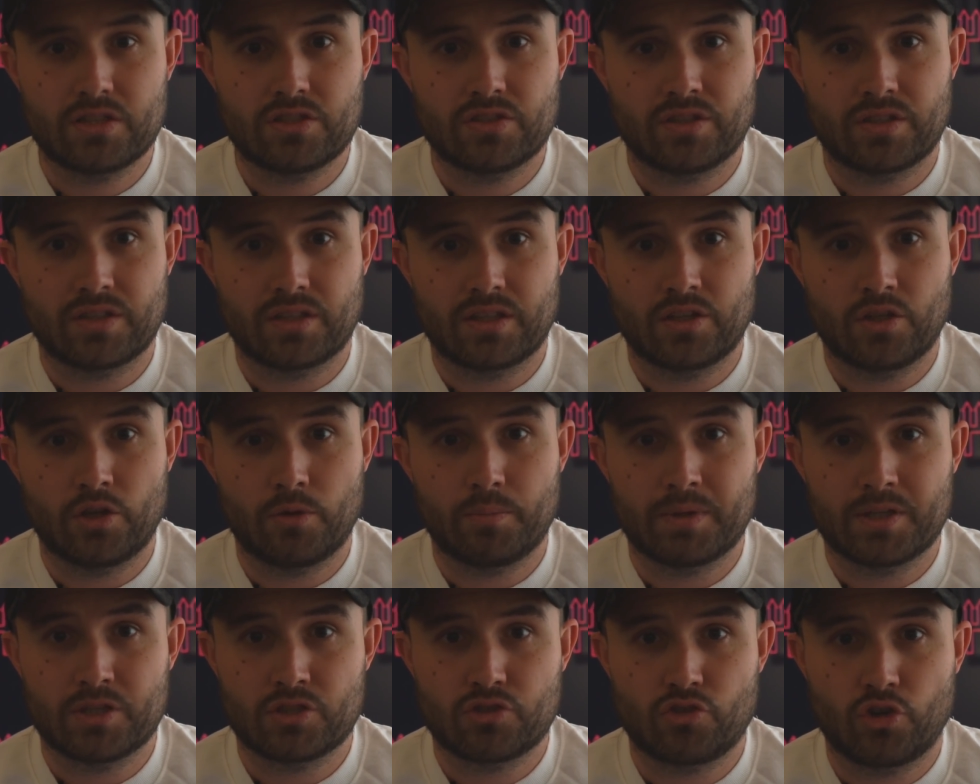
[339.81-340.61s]
Do you think they're
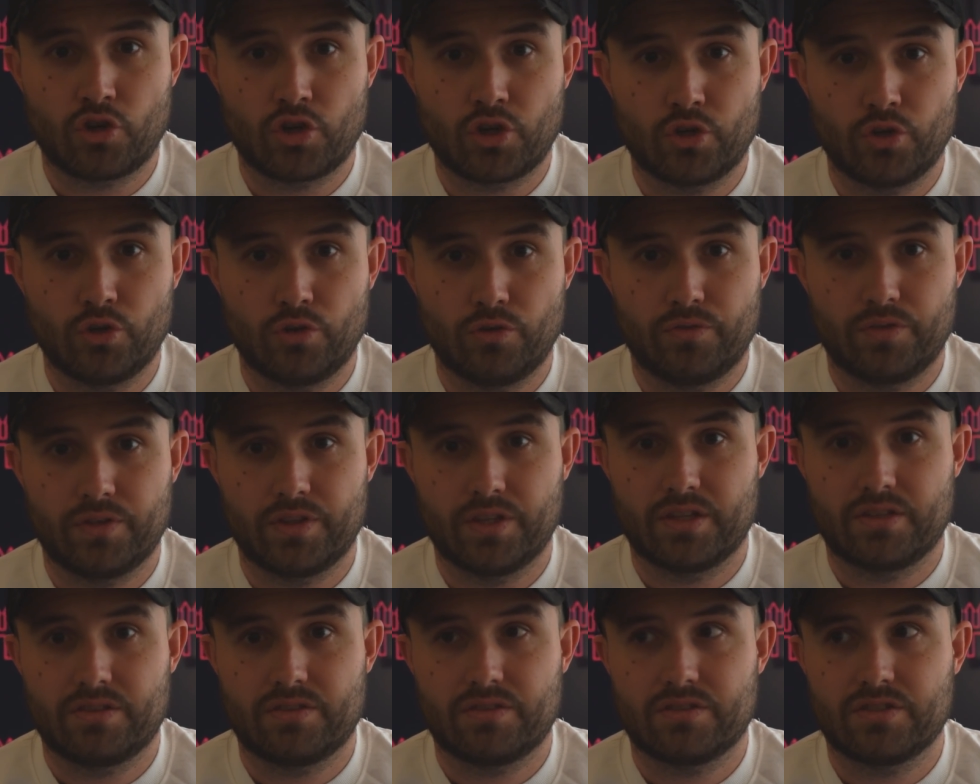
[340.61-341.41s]
not being strong enough?
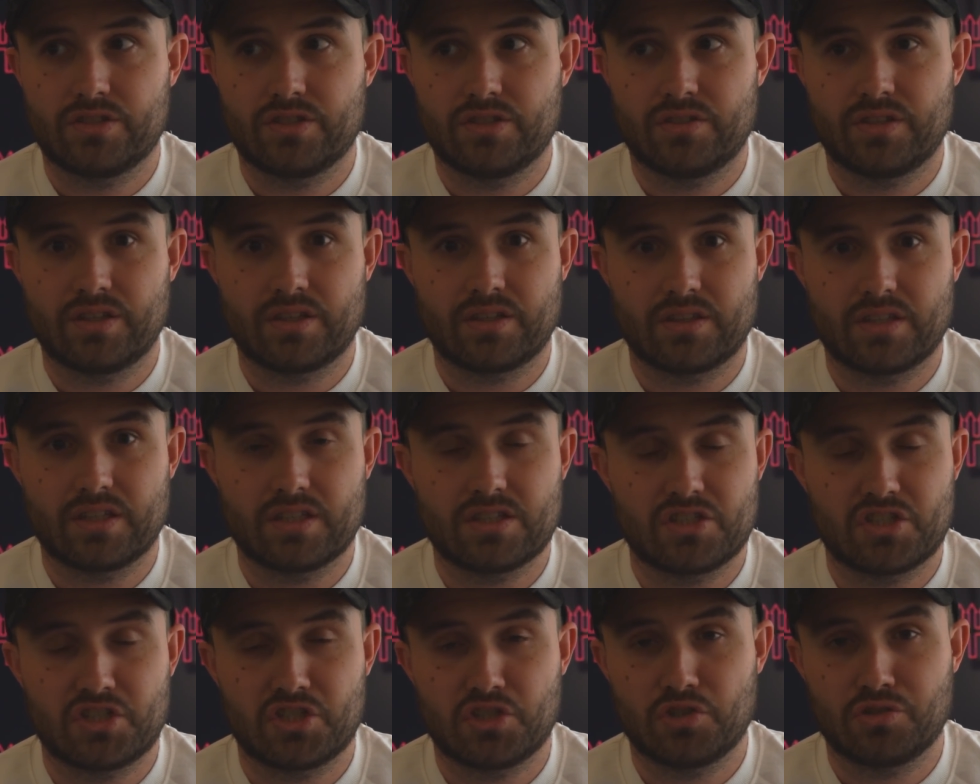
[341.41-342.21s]
And do you think
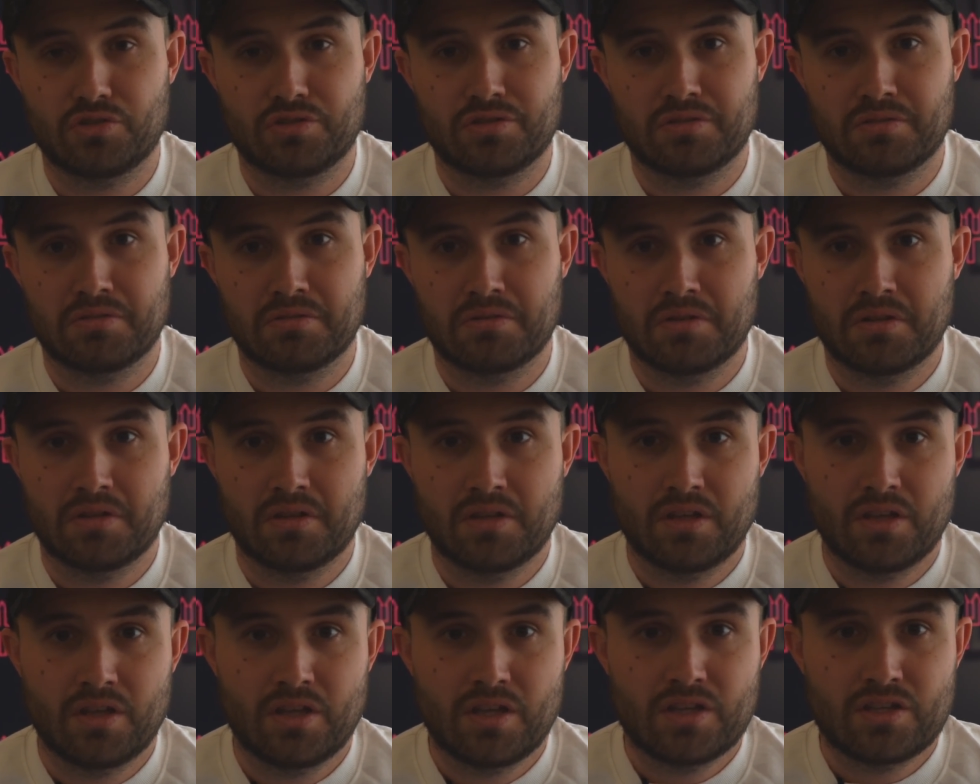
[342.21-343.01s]
that should
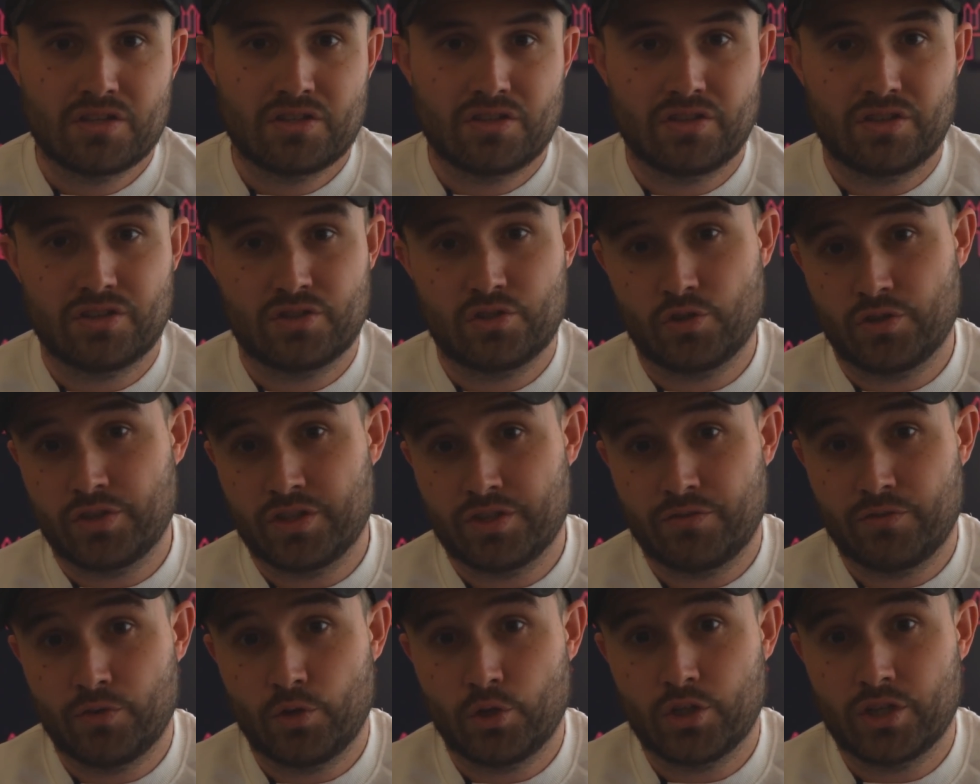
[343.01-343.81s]

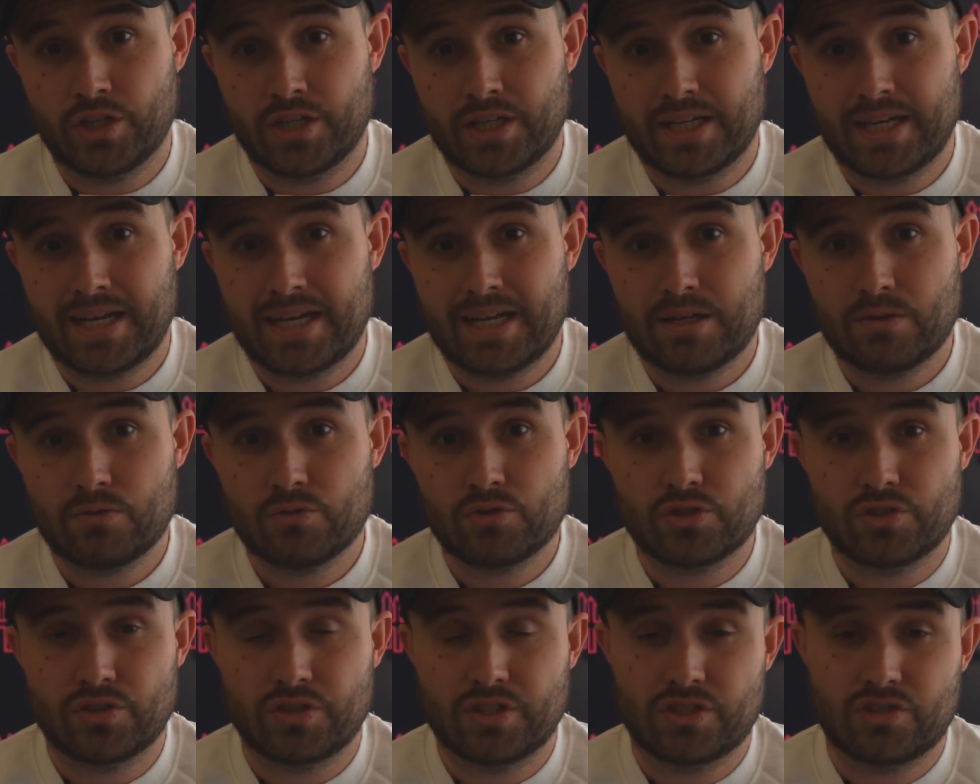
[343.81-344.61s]
they avoid it now?
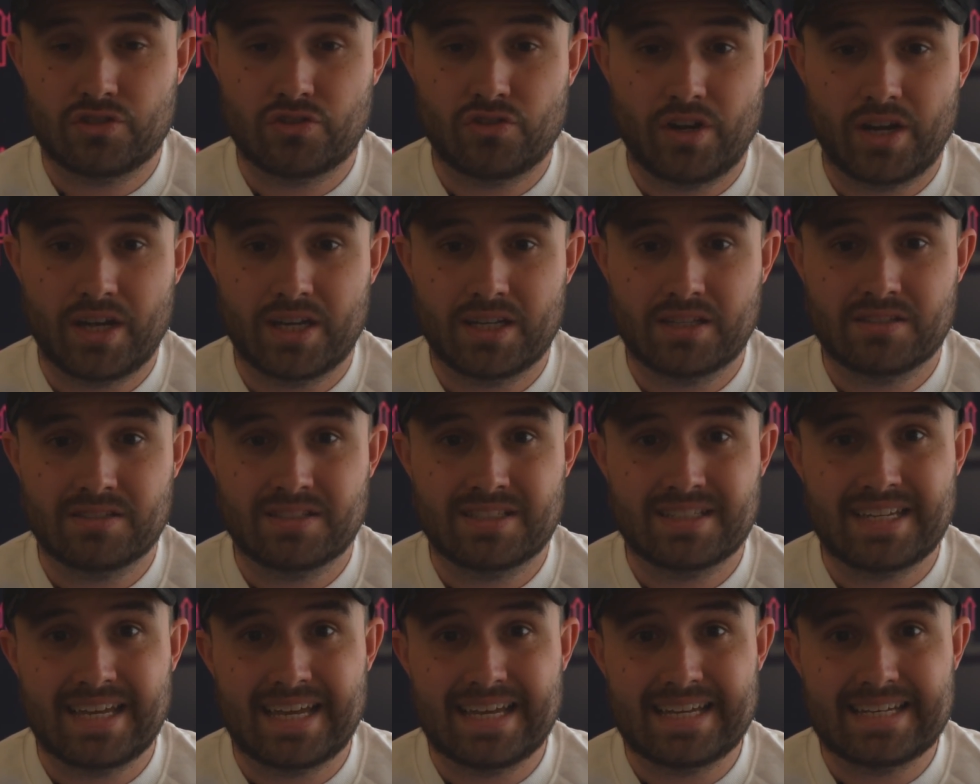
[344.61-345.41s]
Should they try and
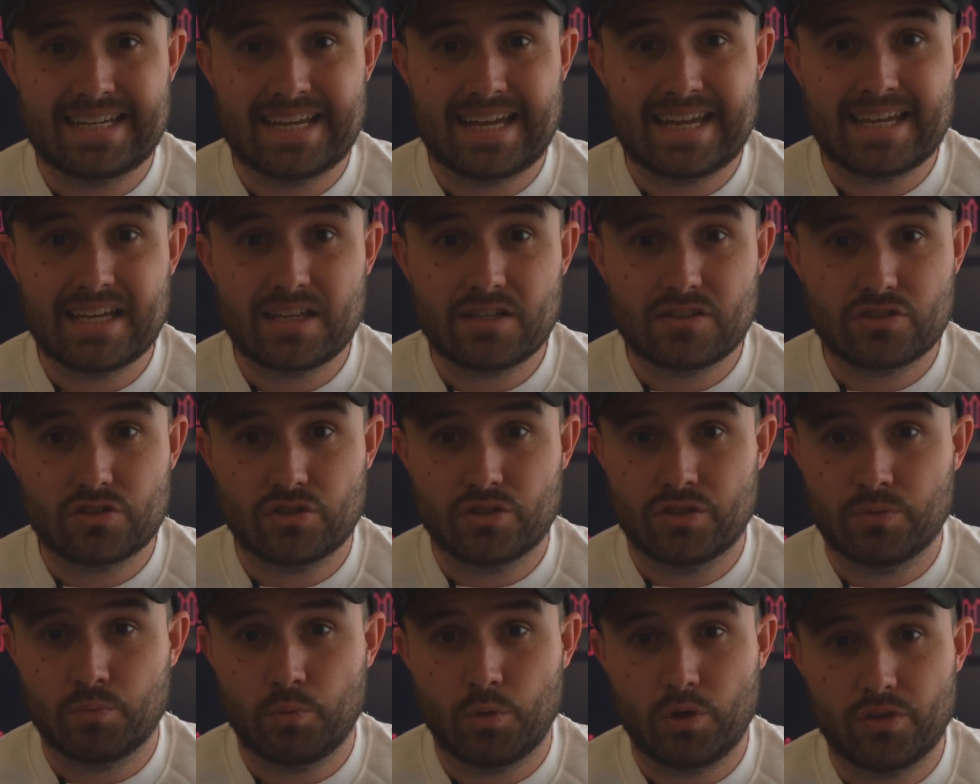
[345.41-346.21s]
set a date?
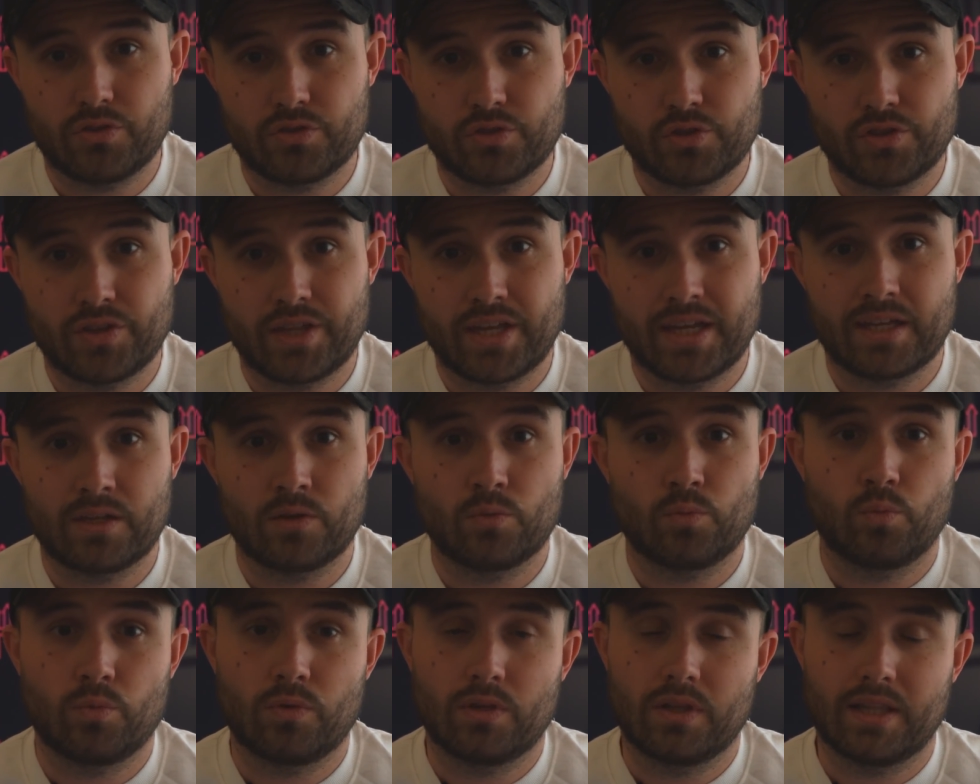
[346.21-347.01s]
What should
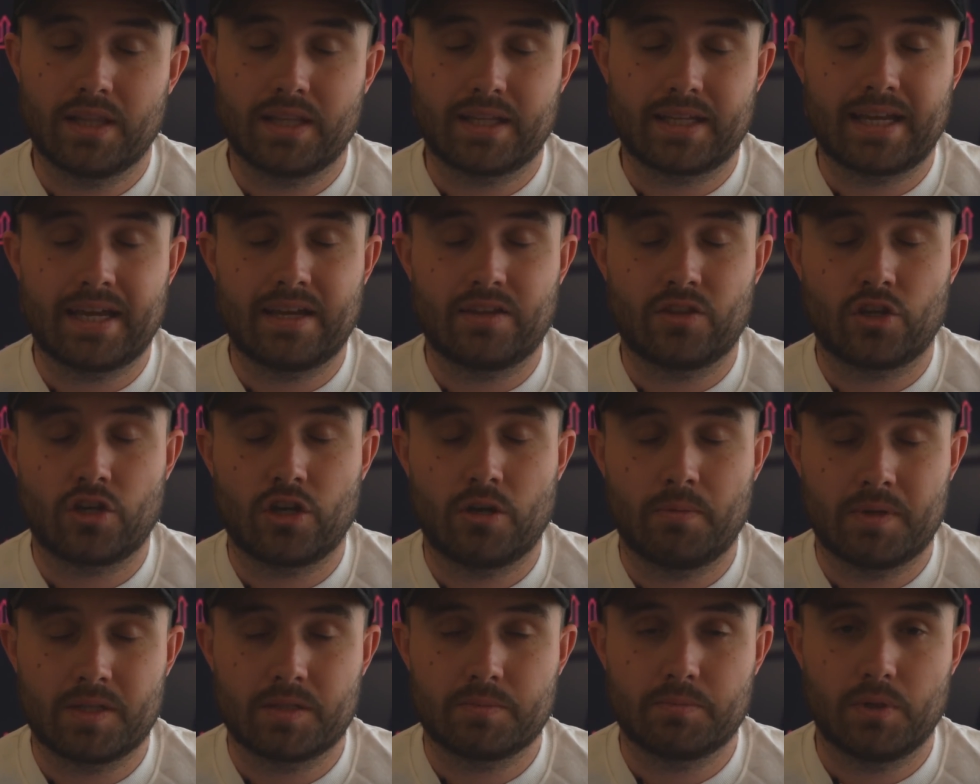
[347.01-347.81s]
they get in the
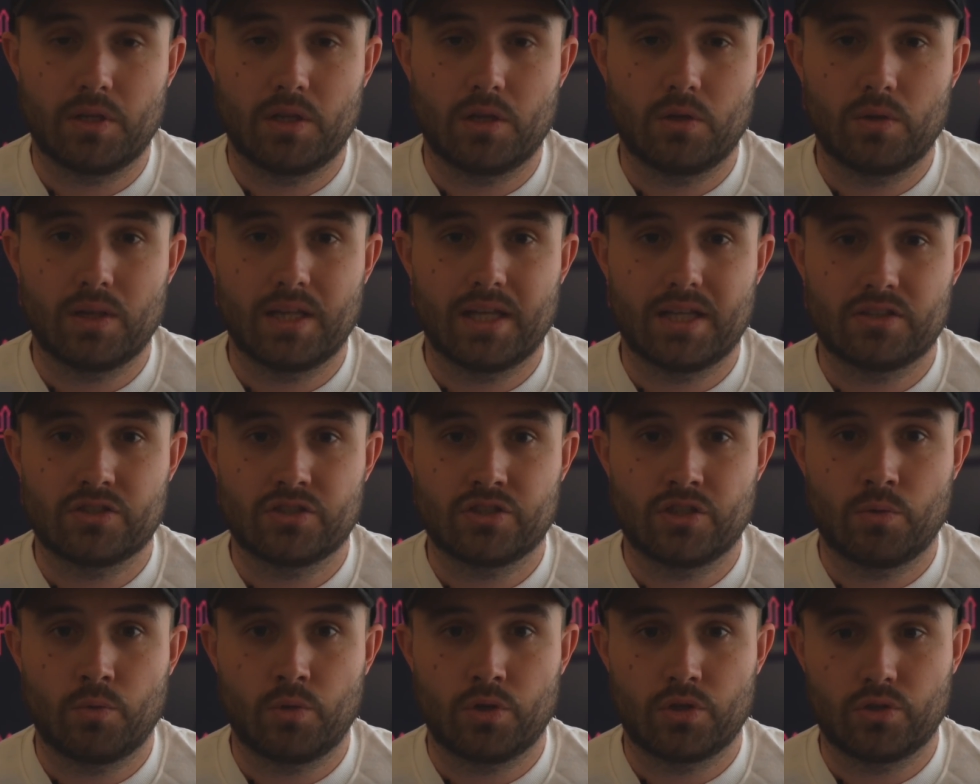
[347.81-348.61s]
comments below? Let
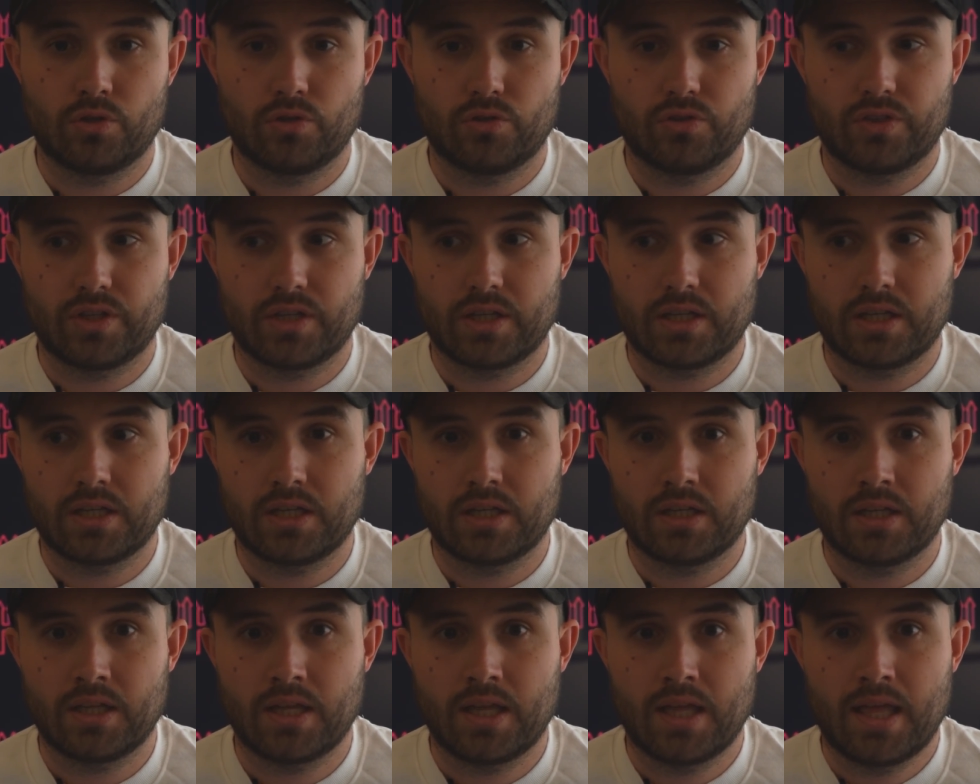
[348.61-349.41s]
us know what you're
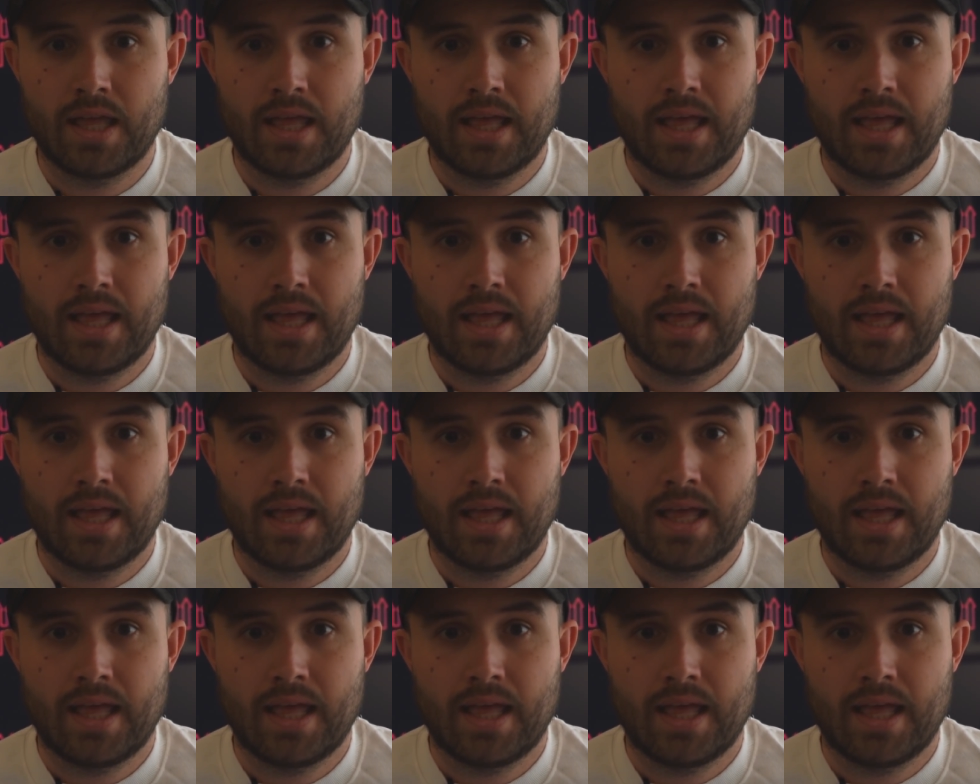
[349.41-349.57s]
thinking.